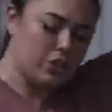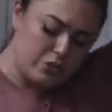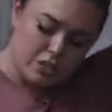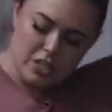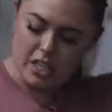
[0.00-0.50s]

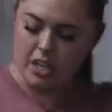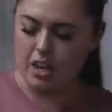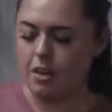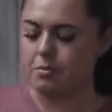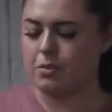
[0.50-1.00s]
use the
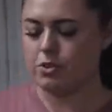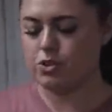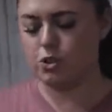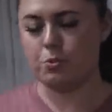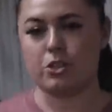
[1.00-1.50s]
um,
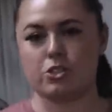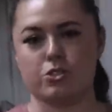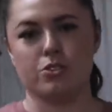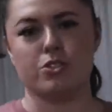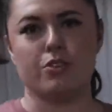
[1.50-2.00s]
super
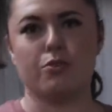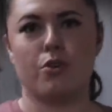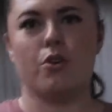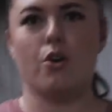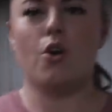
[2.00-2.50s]
exclusive
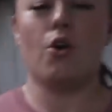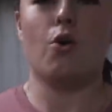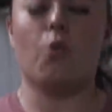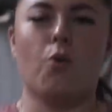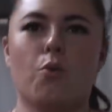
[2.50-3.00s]

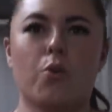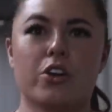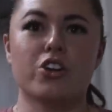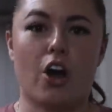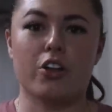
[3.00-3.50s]

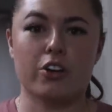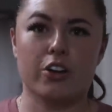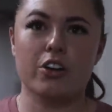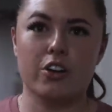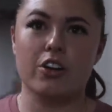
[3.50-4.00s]
one
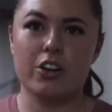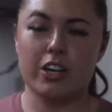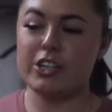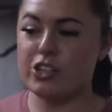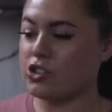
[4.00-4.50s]
dollar
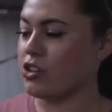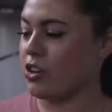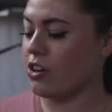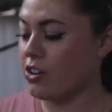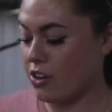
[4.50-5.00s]

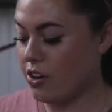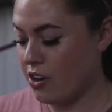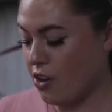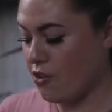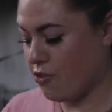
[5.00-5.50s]
conditioner
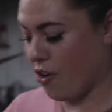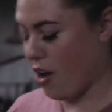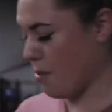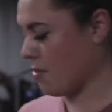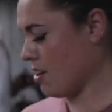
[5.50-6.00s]

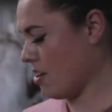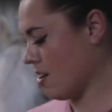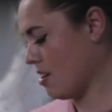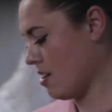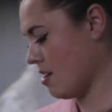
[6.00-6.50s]
from
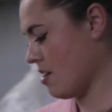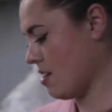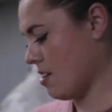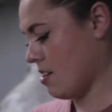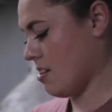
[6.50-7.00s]

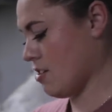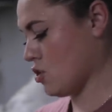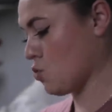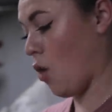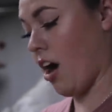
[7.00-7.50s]

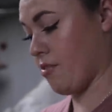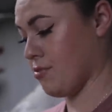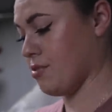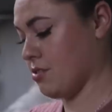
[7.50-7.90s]
Swap